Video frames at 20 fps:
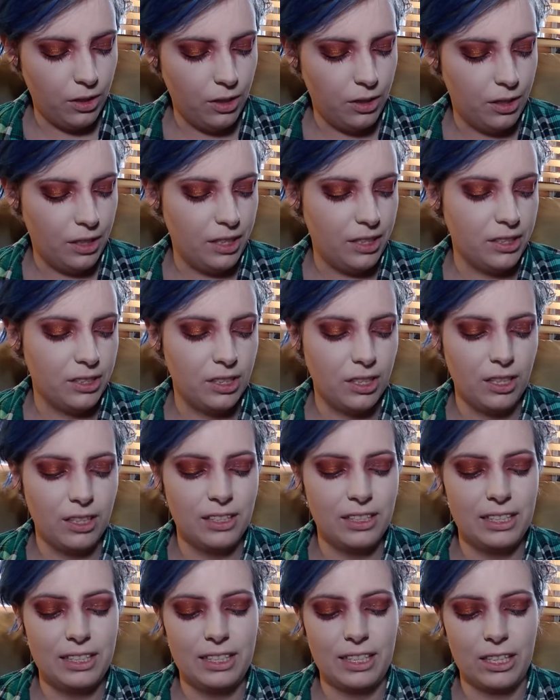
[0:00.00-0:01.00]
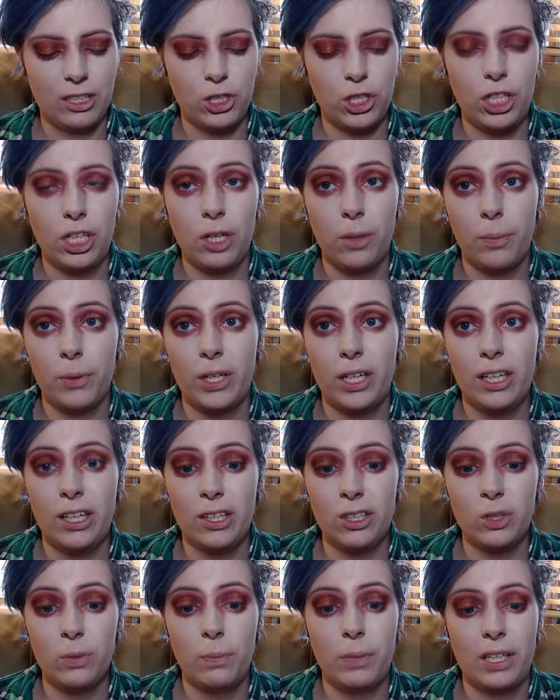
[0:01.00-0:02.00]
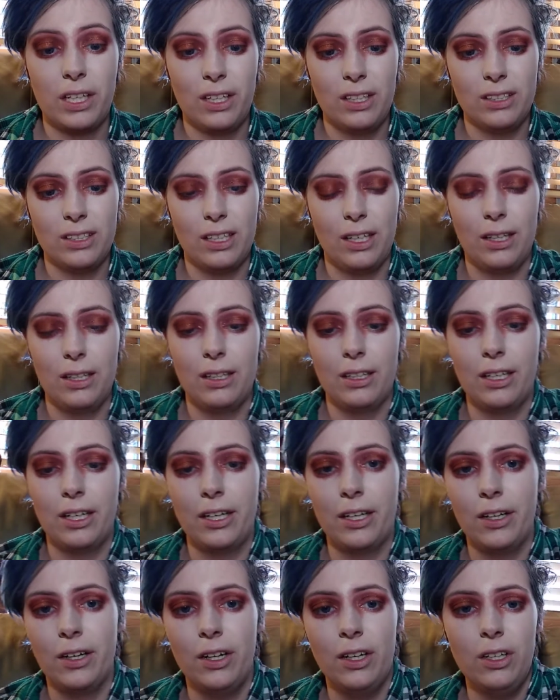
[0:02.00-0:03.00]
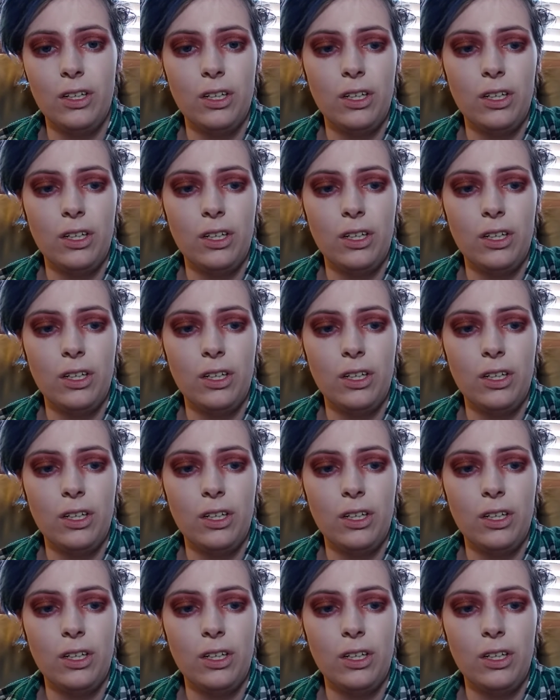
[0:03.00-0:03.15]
these stick cheek products because they're